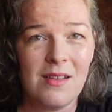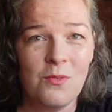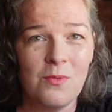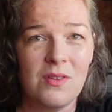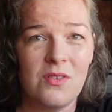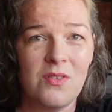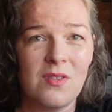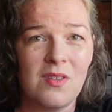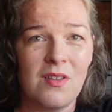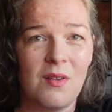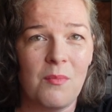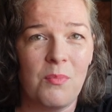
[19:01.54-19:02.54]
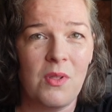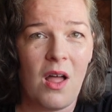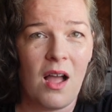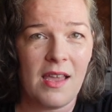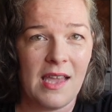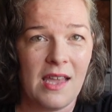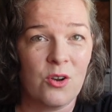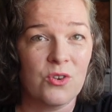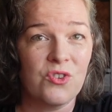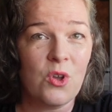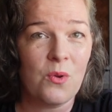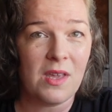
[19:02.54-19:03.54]
I was blocking it, or
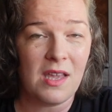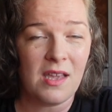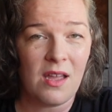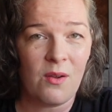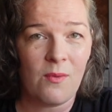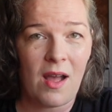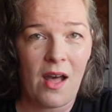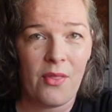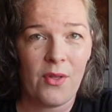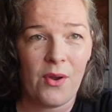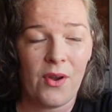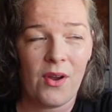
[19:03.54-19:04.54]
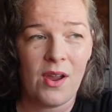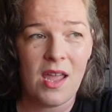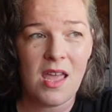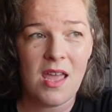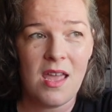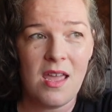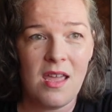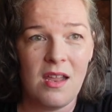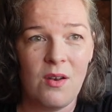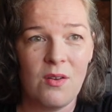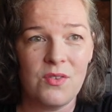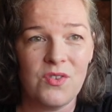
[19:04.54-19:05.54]
soaking it rather,
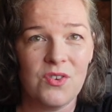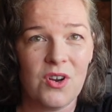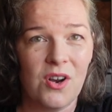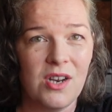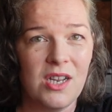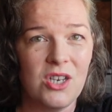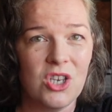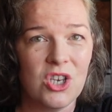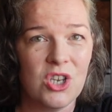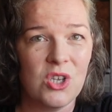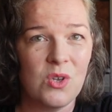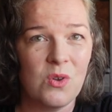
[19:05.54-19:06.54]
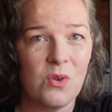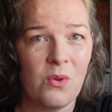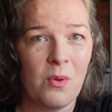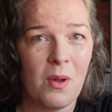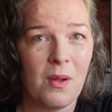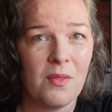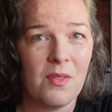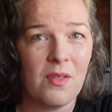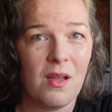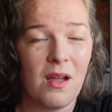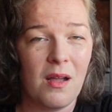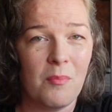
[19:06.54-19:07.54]
it started to
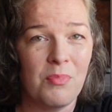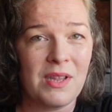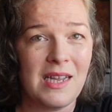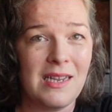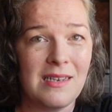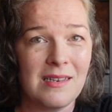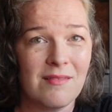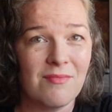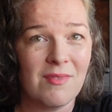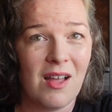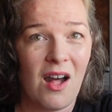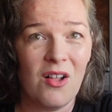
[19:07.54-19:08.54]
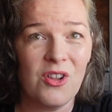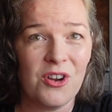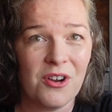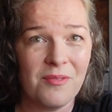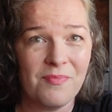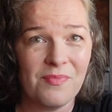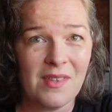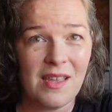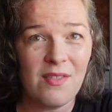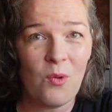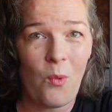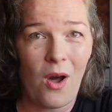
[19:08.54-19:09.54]
bleed color
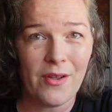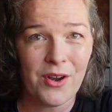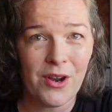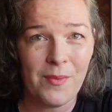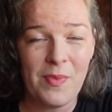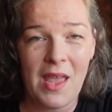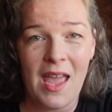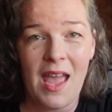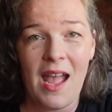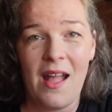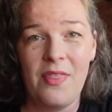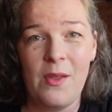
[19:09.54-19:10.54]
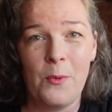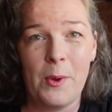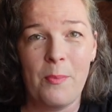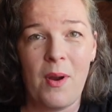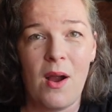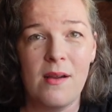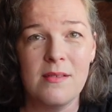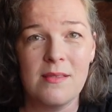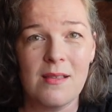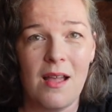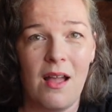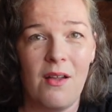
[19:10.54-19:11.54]
in the water. And there were
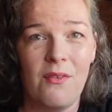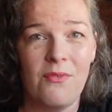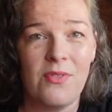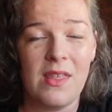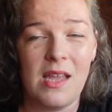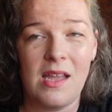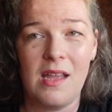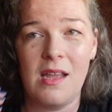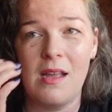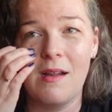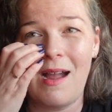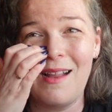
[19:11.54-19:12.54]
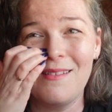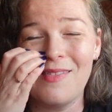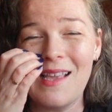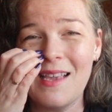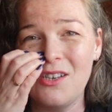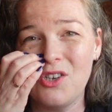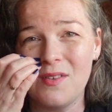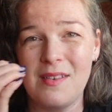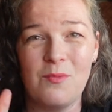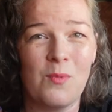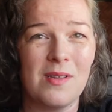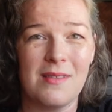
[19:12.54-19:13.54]
parts of the, I think it
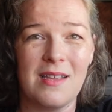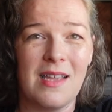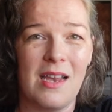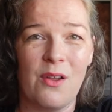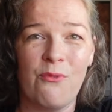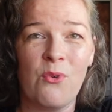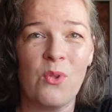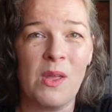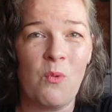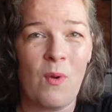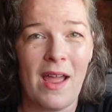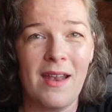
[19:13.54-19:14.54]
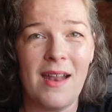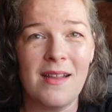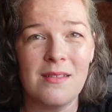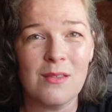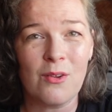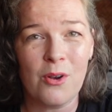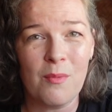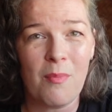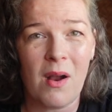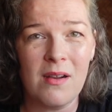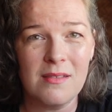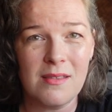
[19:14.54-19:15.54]
just wasn't getting fully wet in certain
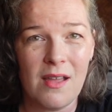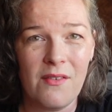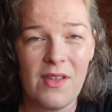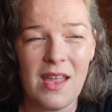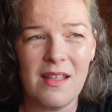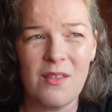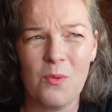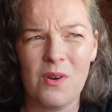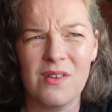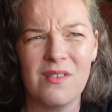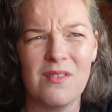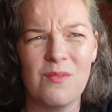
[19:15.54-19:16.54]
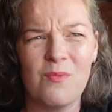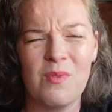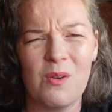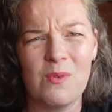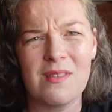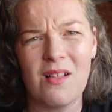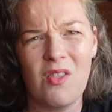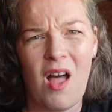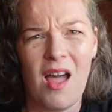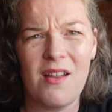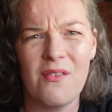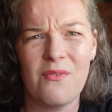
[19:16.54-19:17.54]
parts of it. There were a
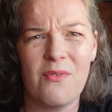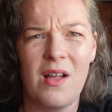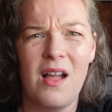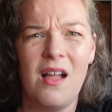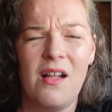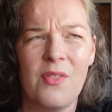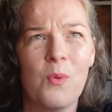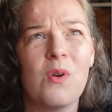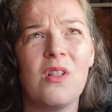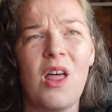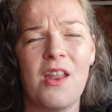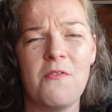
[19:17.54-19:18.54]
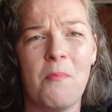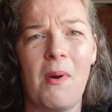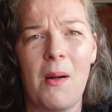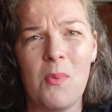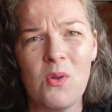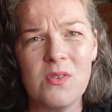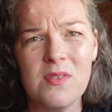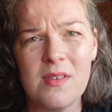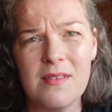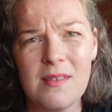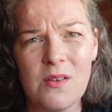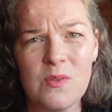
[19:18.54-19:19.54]
lot of bubbles
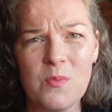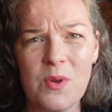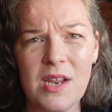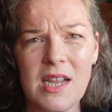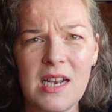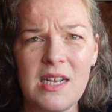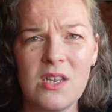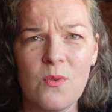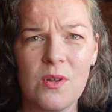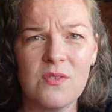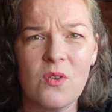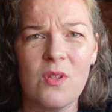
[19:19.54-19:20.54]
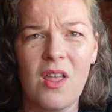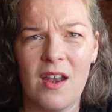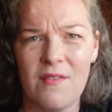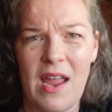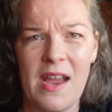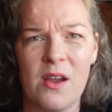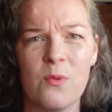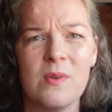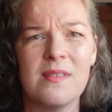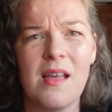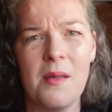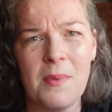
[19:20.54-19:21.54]
as I was putting it into it. So a lot of air
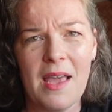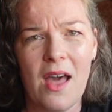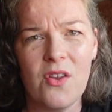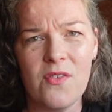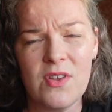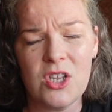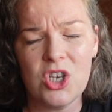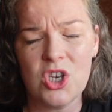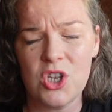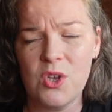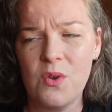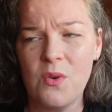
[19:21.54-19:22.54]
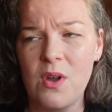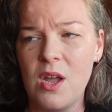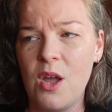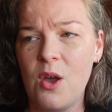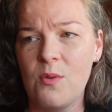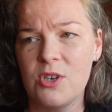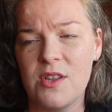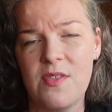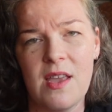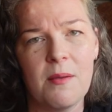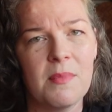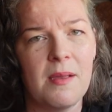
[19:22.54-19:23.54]
was coming out of it too, which I
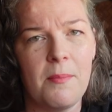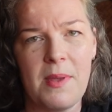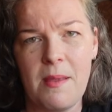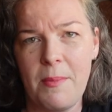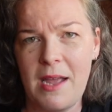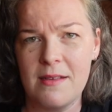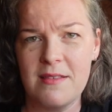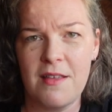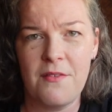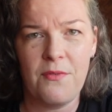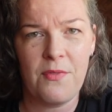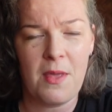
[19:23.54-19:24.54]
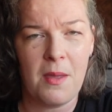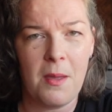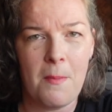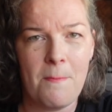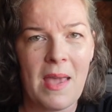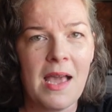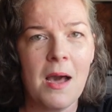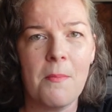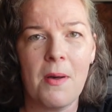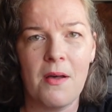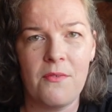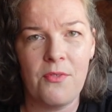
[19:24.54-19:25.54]
think might be because of the
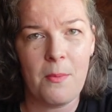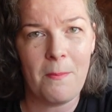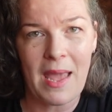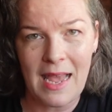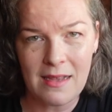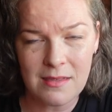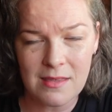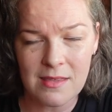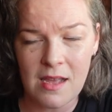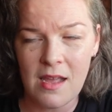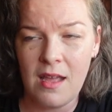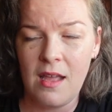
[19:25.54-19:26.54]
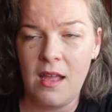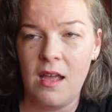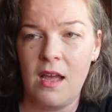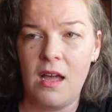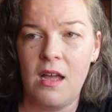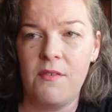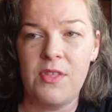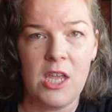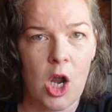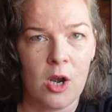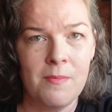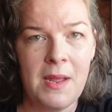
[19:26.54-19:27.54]
makeup of the base, of the
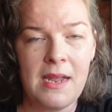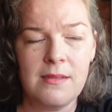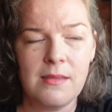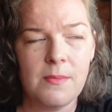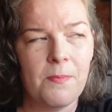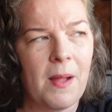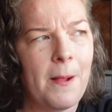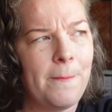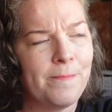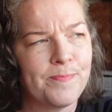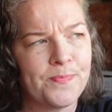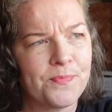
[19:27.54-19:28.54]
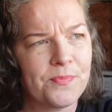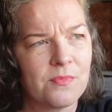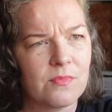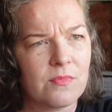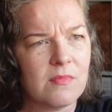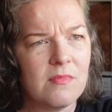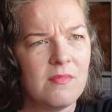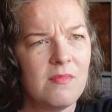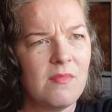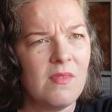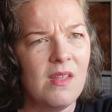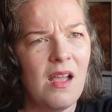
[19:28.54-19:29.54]
yarn base. But
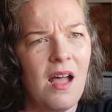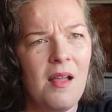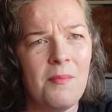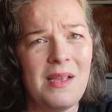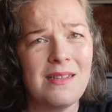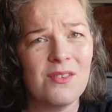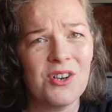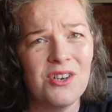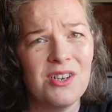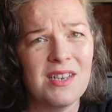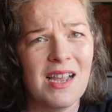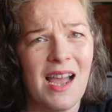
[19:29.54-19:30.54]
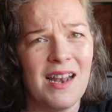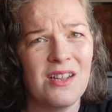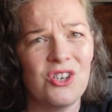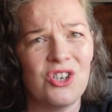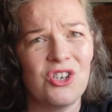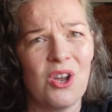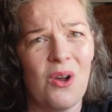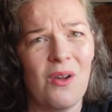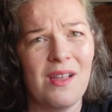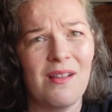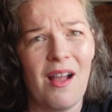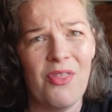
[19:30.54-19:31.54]
it started to kind of show,
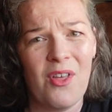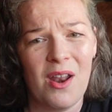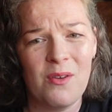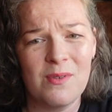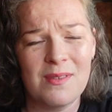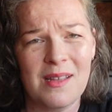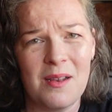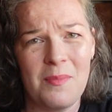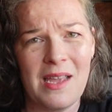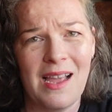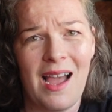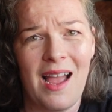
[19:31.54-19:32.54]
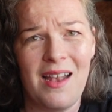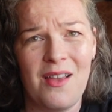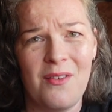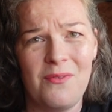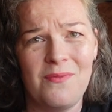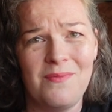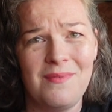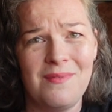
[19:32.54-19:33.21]
I thought it was going to be kind of